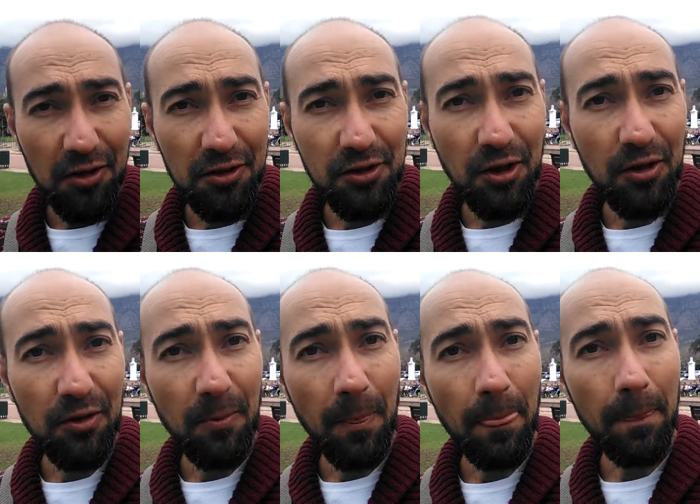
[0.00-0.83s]

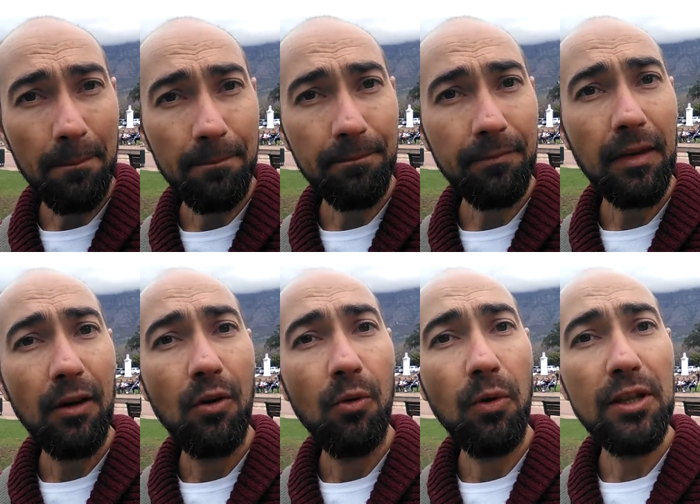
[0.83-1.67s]
So
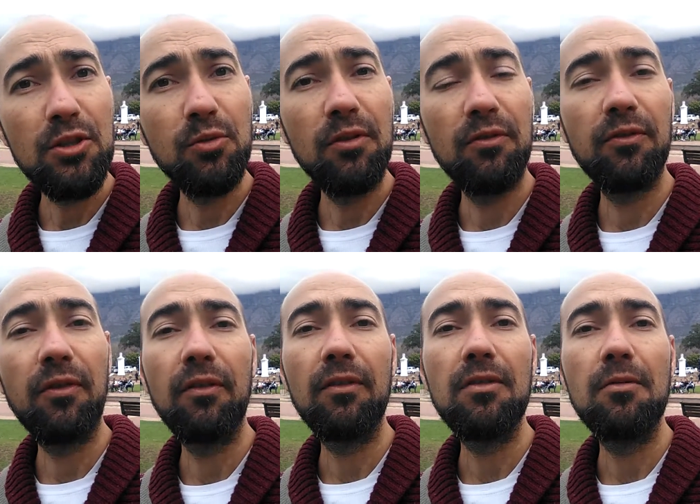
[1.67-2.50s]
once we've
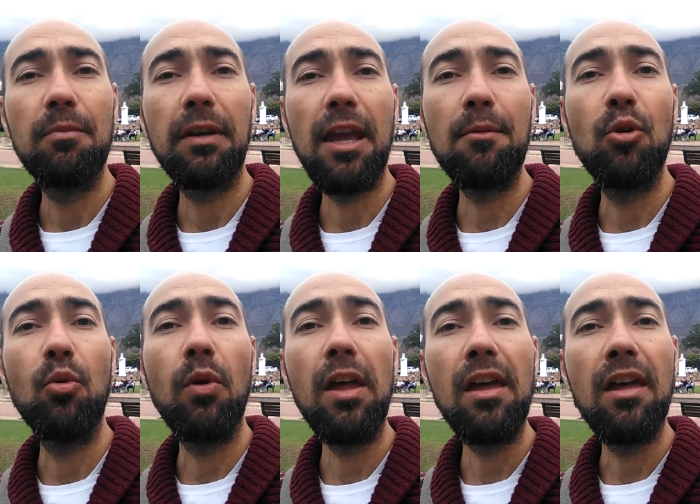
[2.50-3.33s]
become
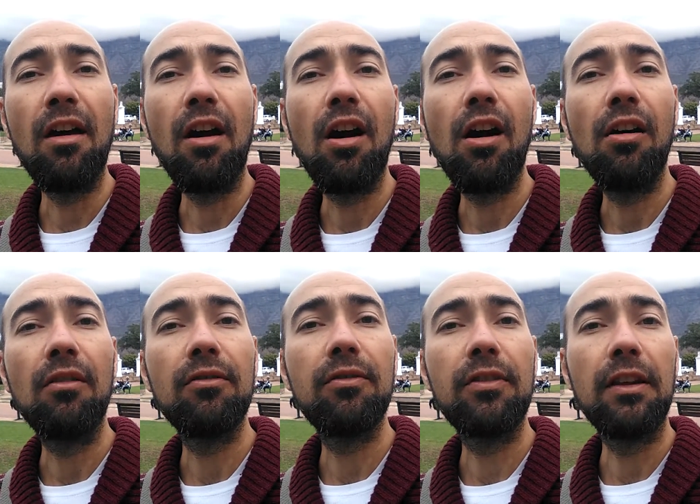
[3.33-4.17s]
aware of
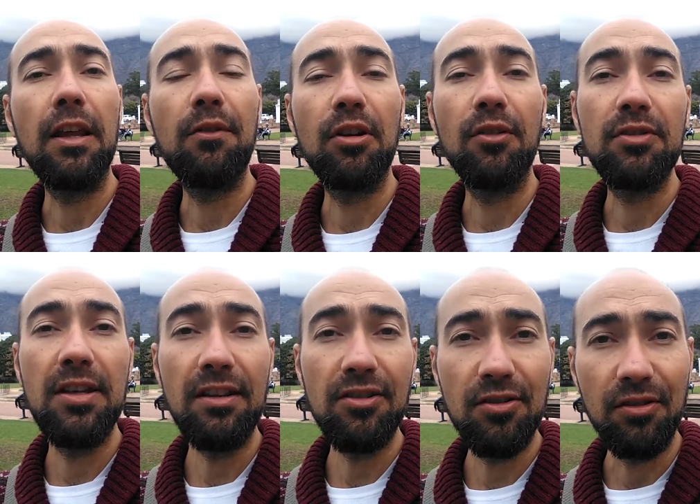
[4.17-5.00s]
the level of
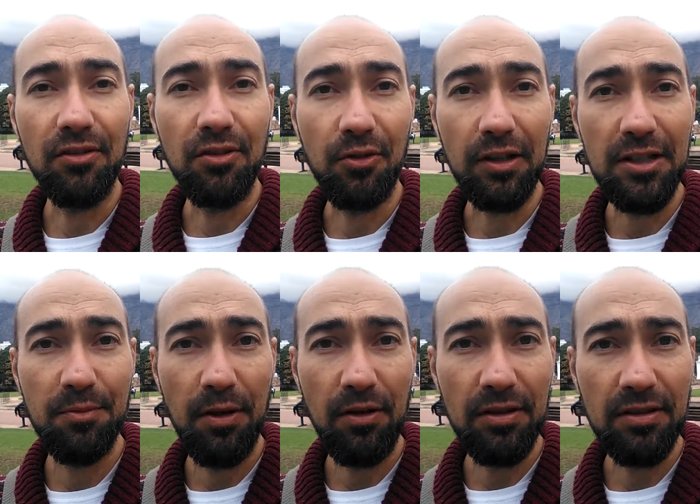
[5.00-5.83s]
tension you're
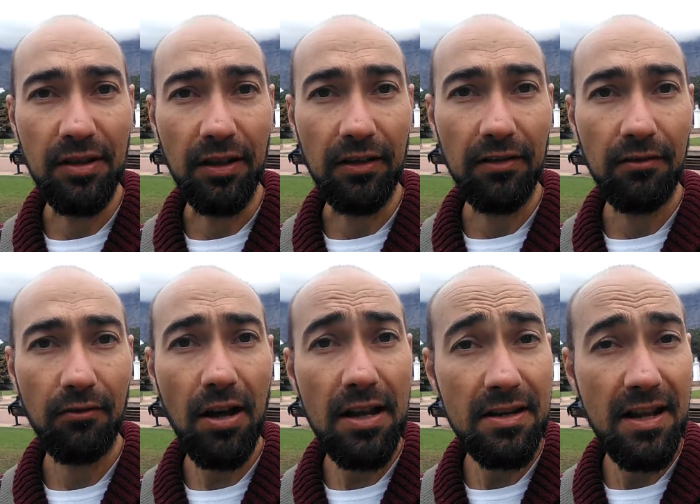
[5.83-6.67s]
experiencing
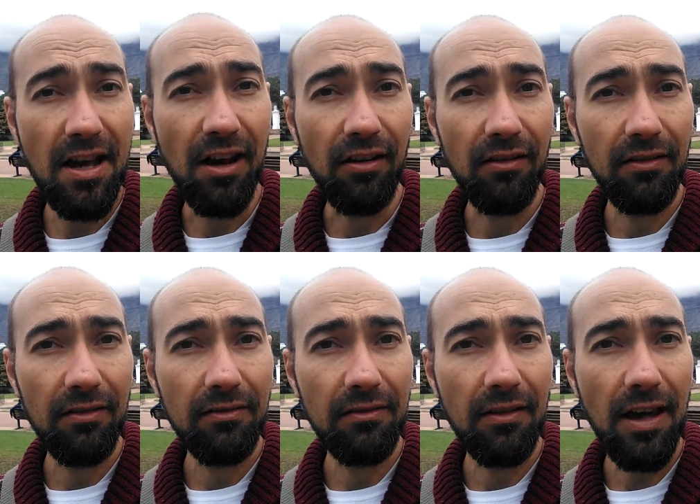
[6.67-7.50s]
right now,
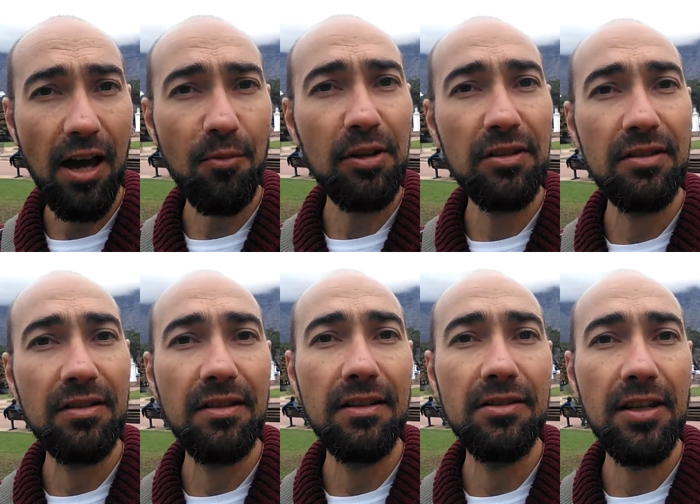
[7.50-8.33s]
how much
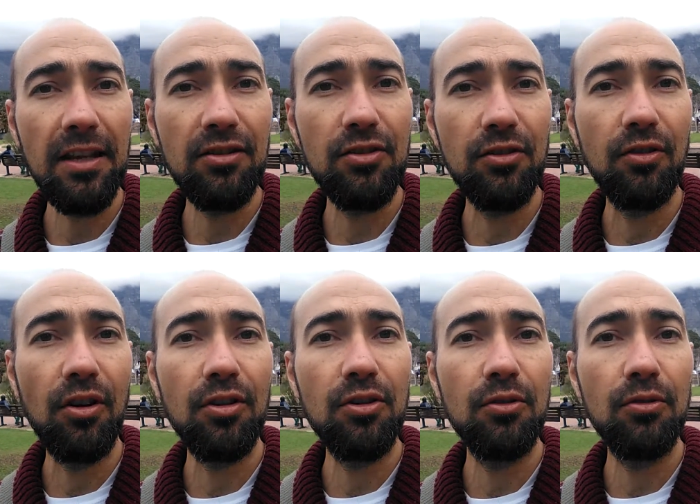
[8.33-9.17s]
tension
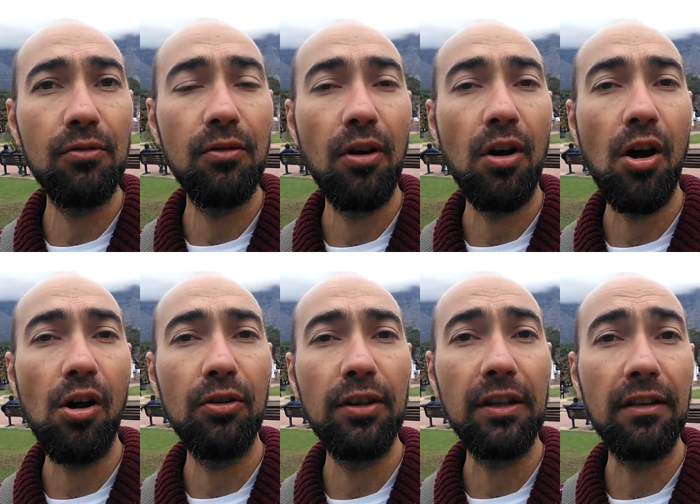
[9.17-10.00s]
are you
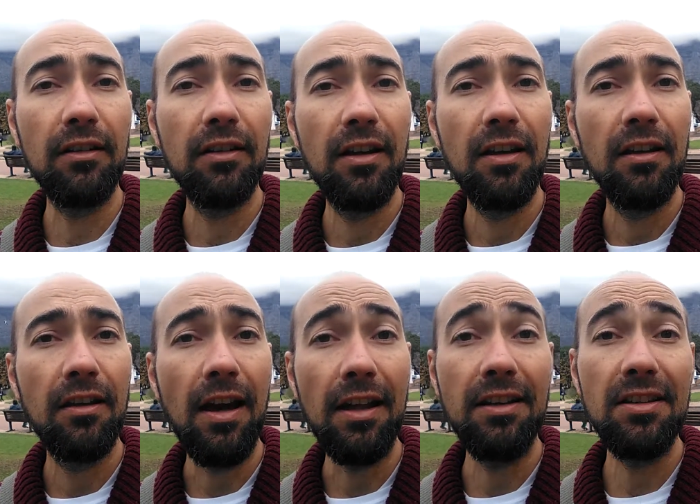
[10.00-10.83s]
holding
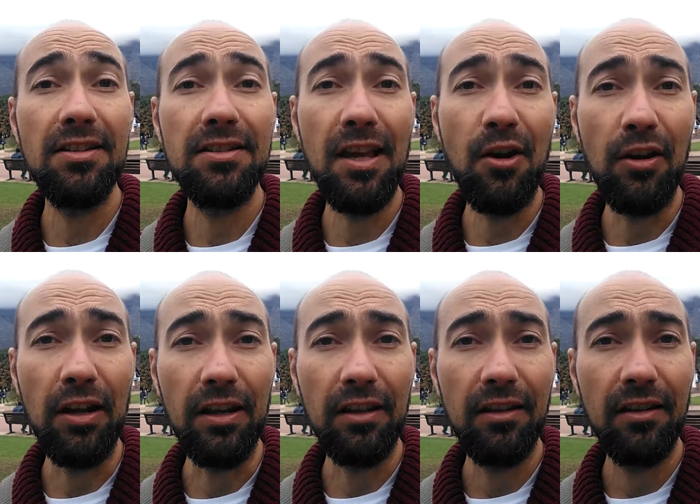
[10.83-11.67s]

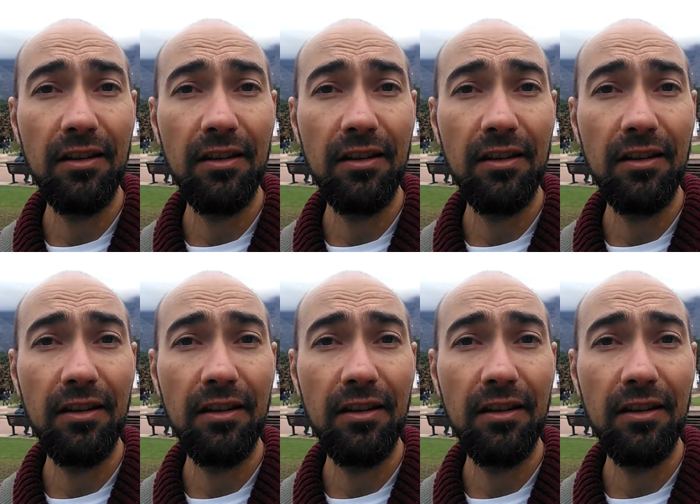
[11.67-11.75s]
unnecessarily?